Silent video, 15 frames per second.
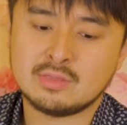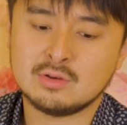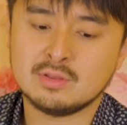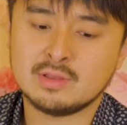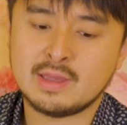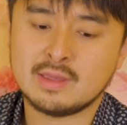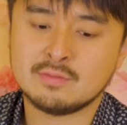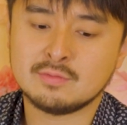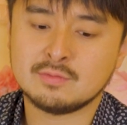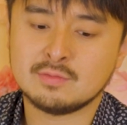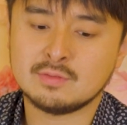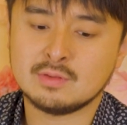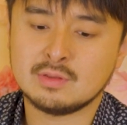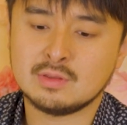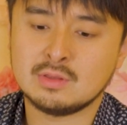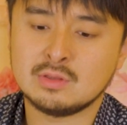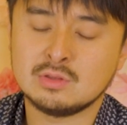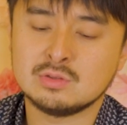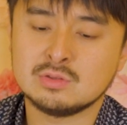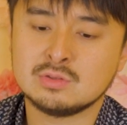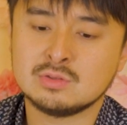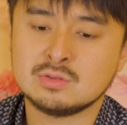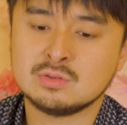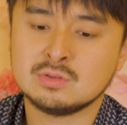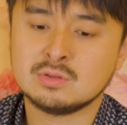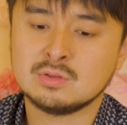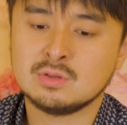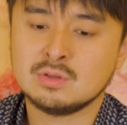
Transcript: their life is,